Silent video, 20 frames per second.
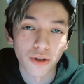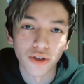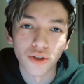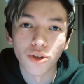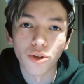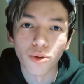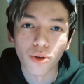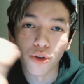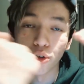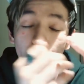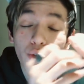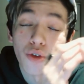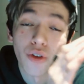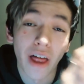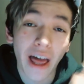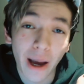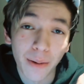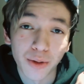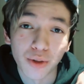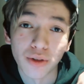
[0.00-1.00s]
know what to do, or you don't
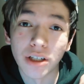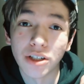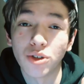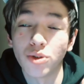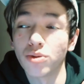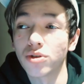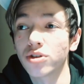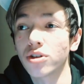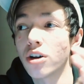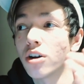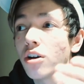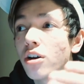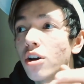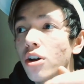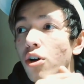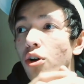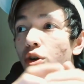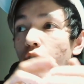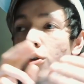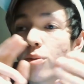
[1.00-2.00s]
know the apps you need to install,
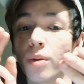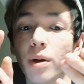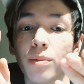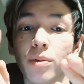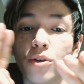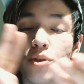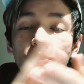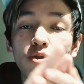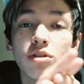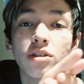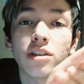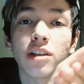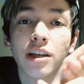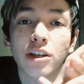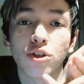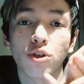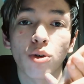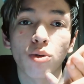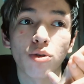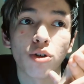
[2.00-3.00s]
or maybe you just
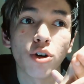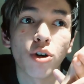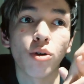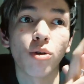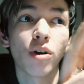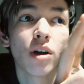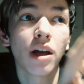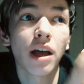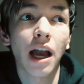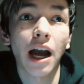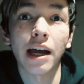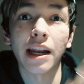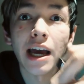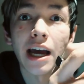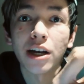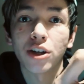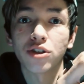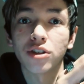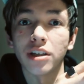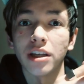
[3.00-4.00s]
like don't know how to
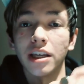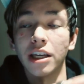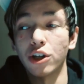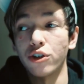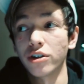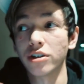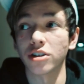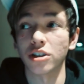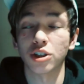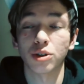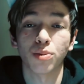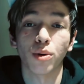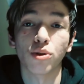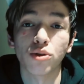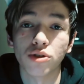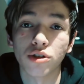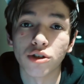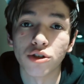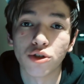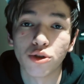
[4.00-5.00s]
actually increase
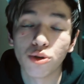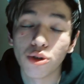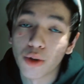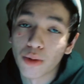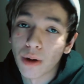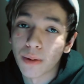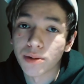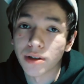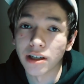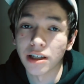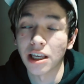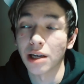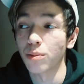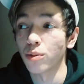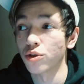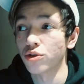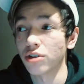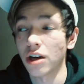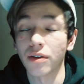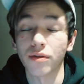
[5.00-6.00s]
exposure to your website, get
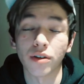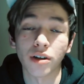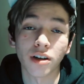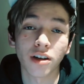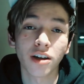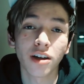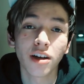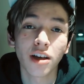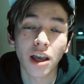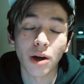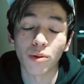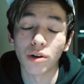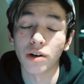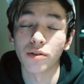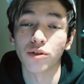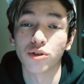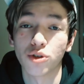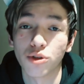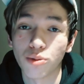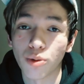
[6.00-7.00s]
more traffic,
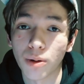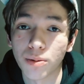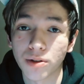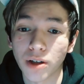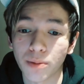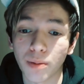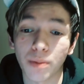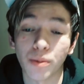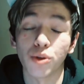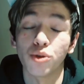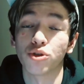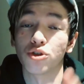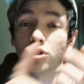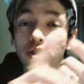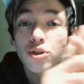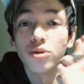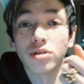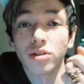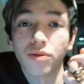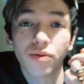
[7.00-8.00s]
whatever, to your website. Maybe you
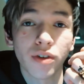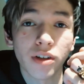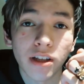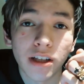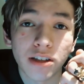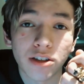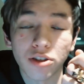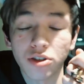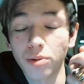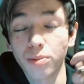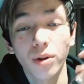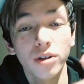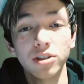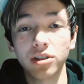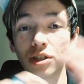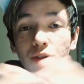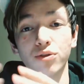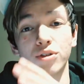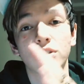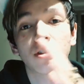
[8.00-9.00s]
should use affiliates. There's a
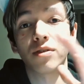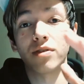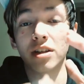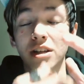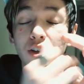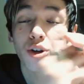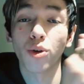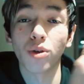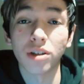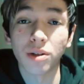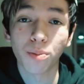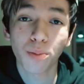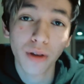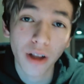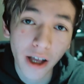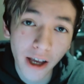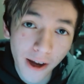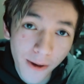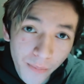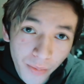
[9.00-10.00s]
bunch of different stuff that can go into
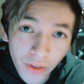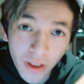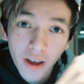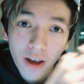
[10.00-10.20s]
play